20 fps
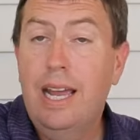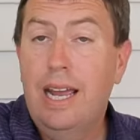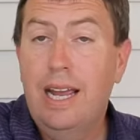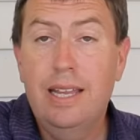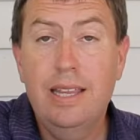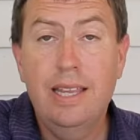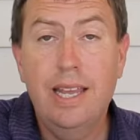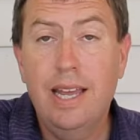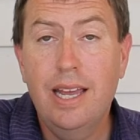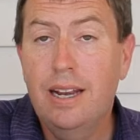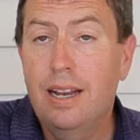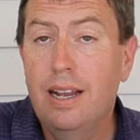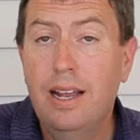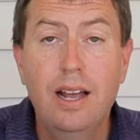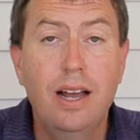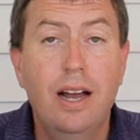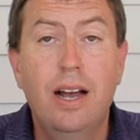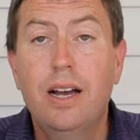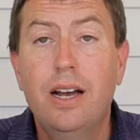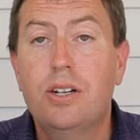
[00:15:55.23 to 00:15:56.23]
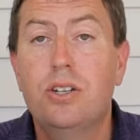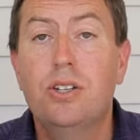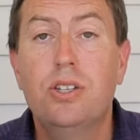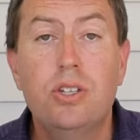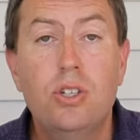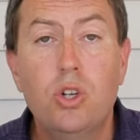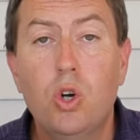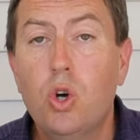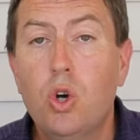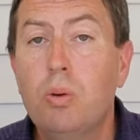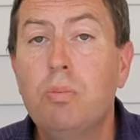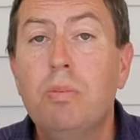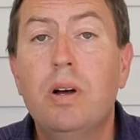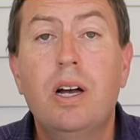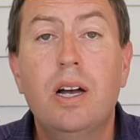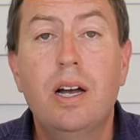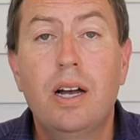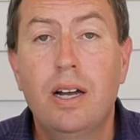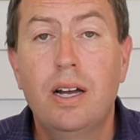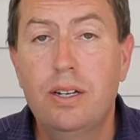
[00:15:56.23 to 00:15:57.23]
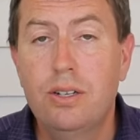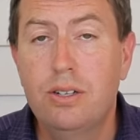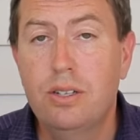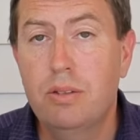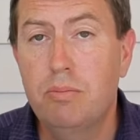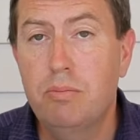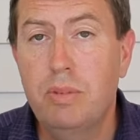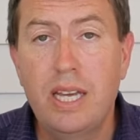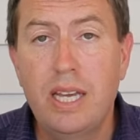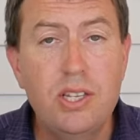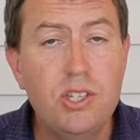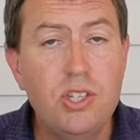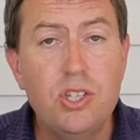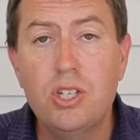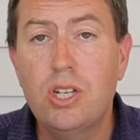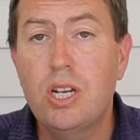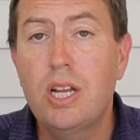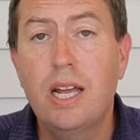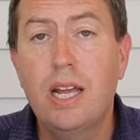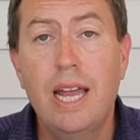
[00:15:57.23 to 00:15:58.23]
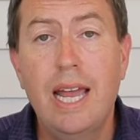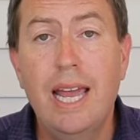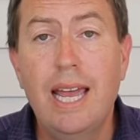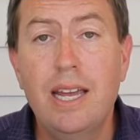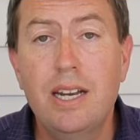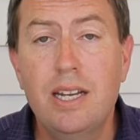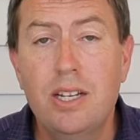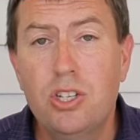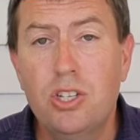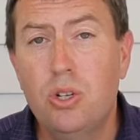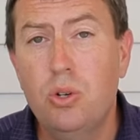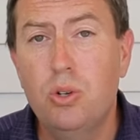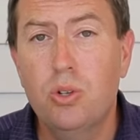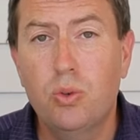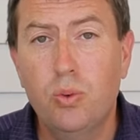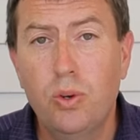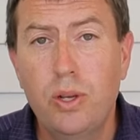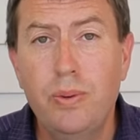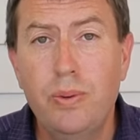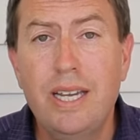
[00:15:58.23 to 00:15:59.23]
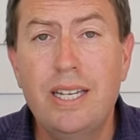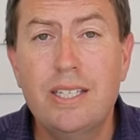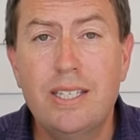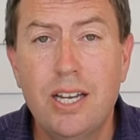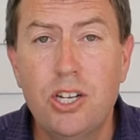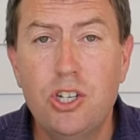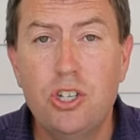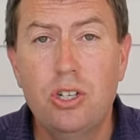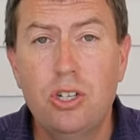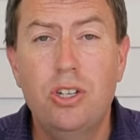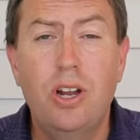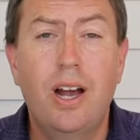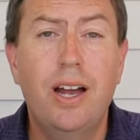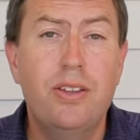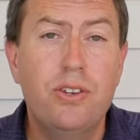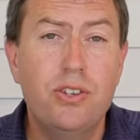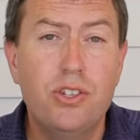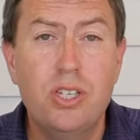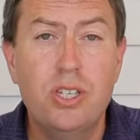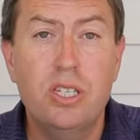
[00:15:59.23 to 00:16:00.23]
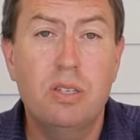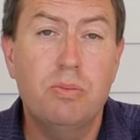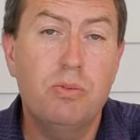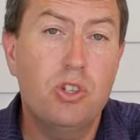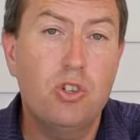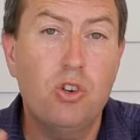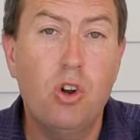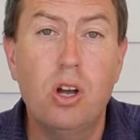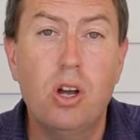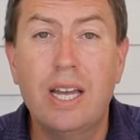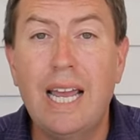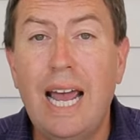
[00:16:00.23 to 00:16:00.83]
And then under the dome, under the mist, and in two to three weeks I should either see some strong